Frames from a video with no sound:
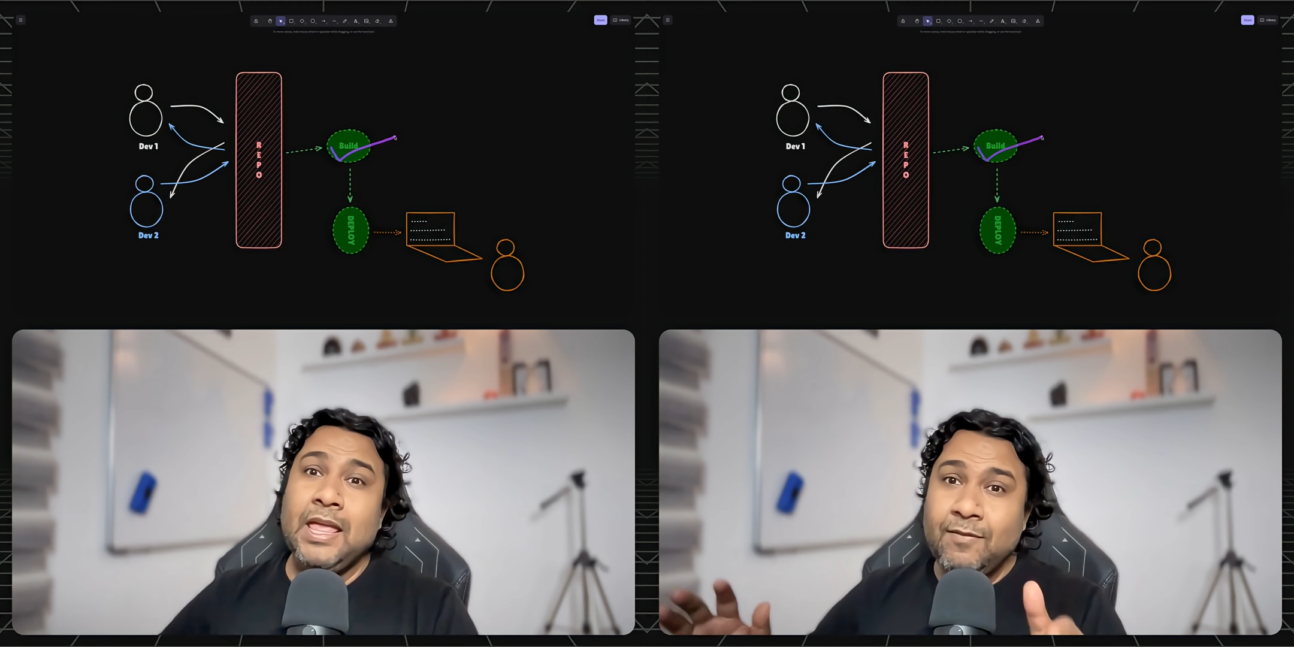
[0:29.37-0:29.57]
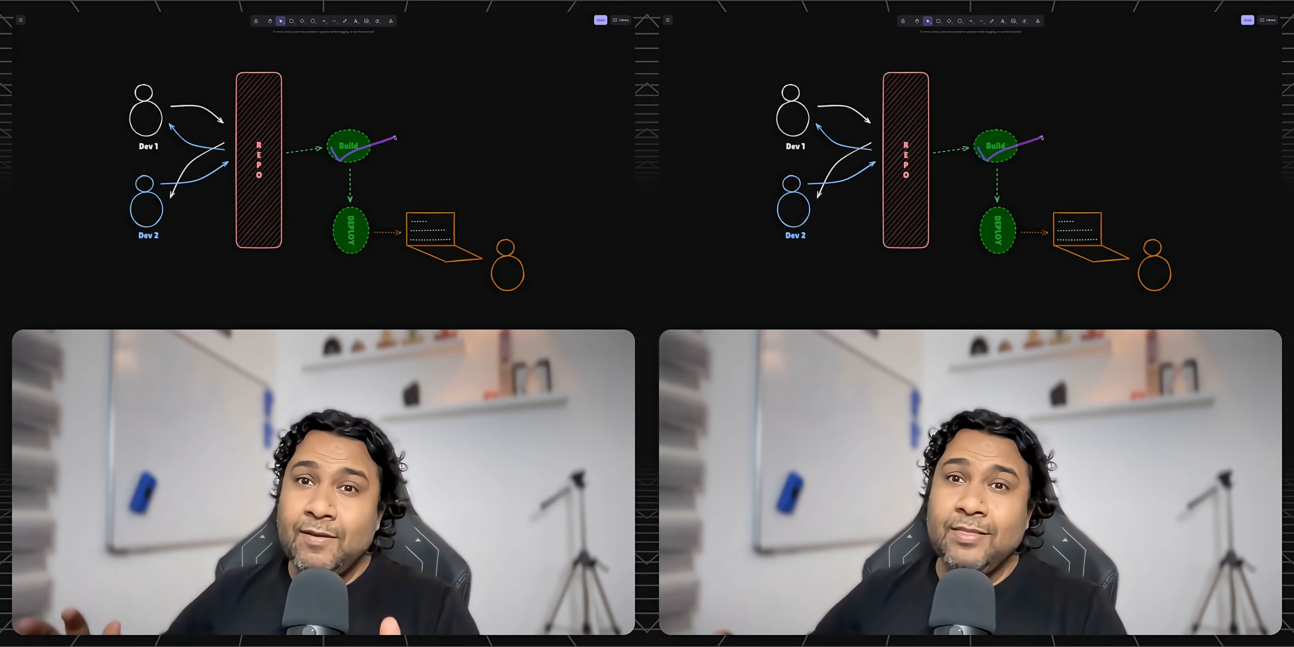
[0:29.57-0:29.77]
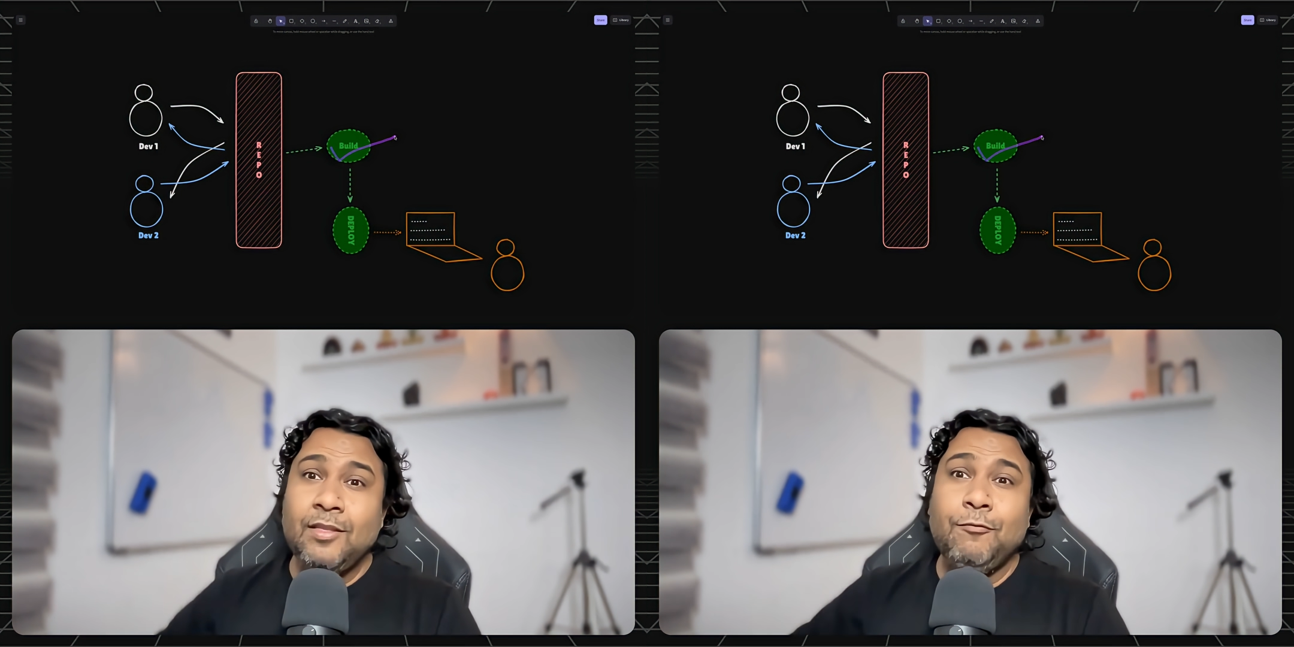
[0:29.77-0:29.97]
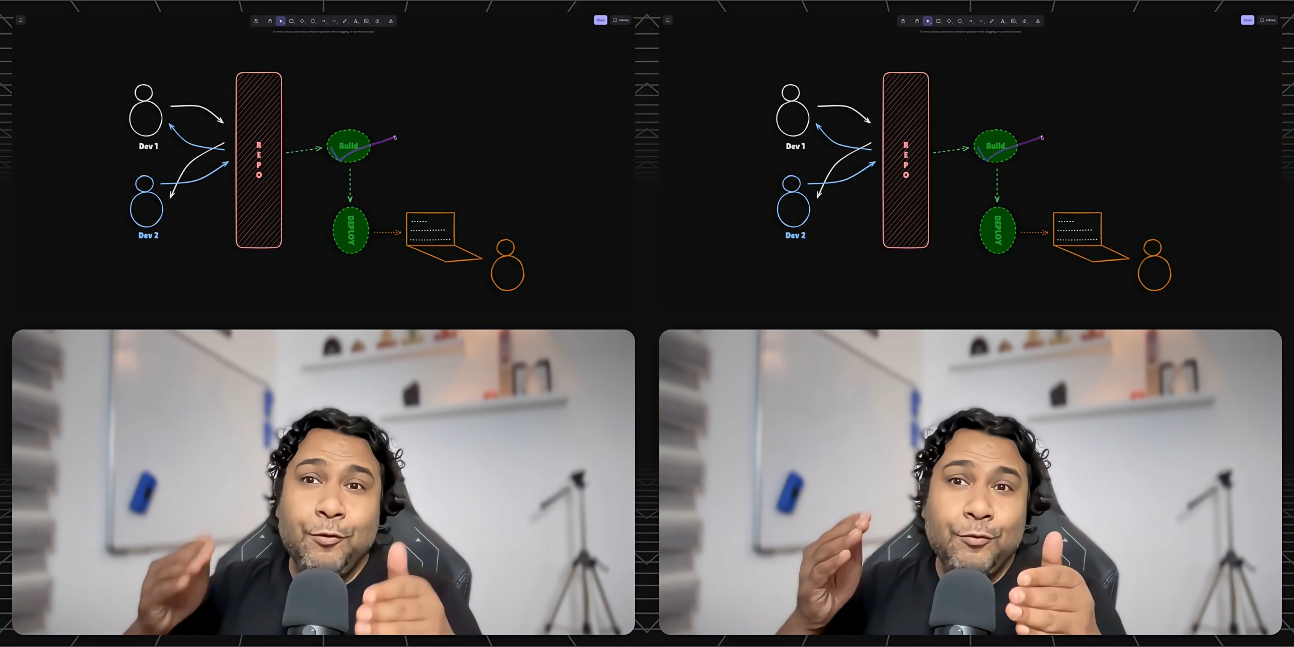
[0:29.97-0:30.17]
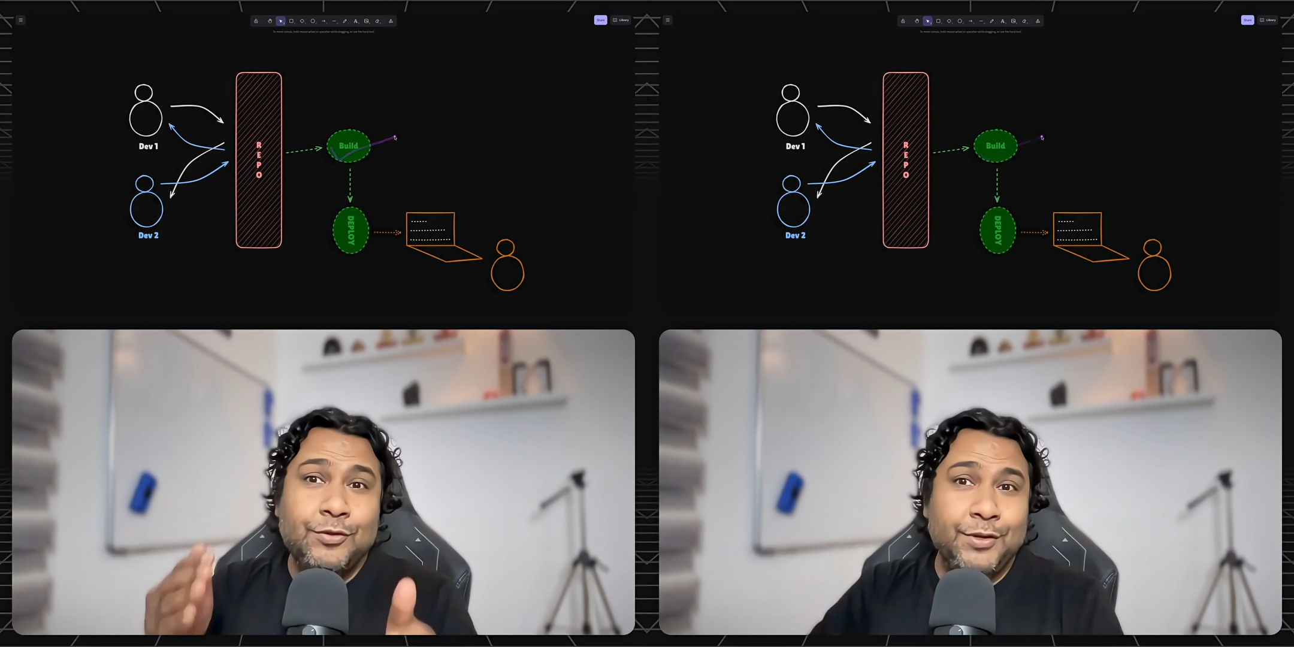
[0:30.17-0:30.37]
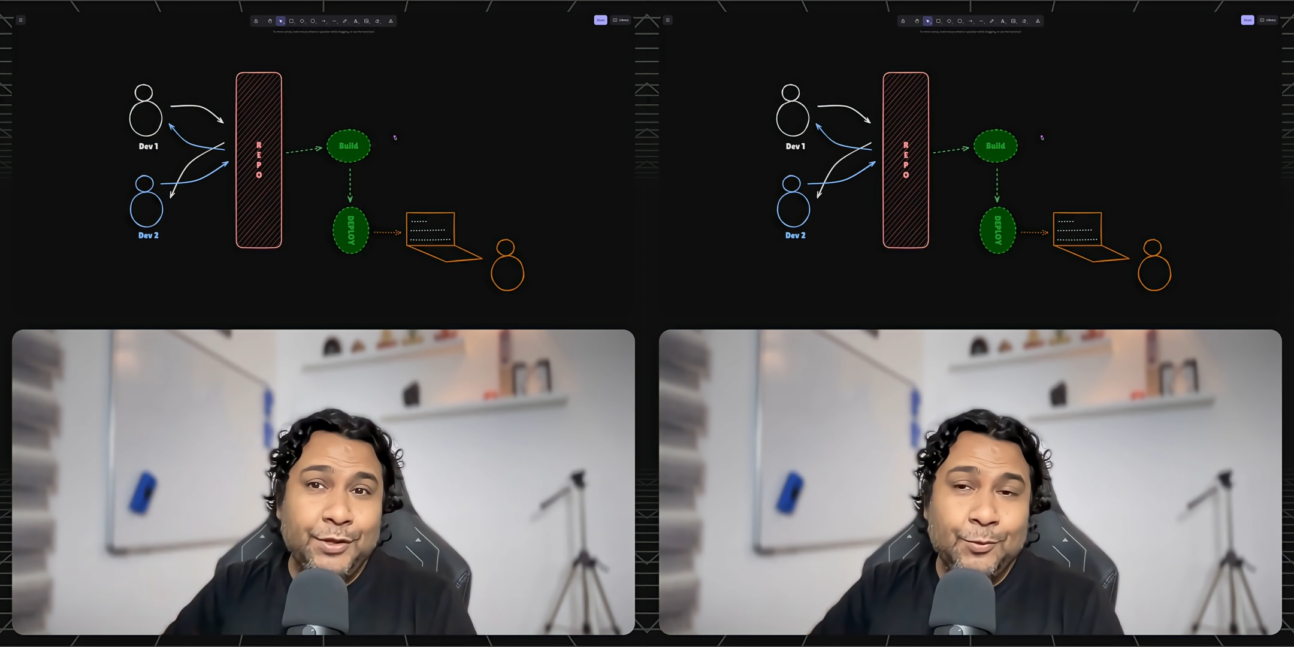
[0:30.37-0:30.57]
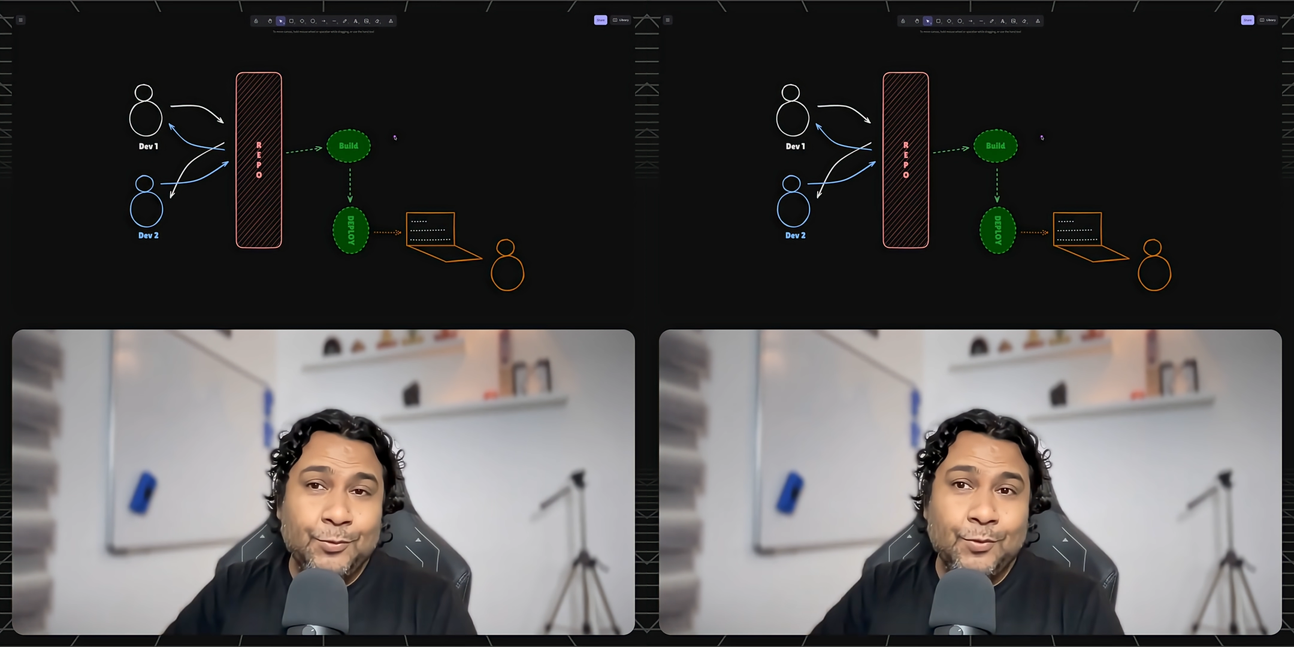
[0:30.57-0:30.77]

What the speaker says: even the future you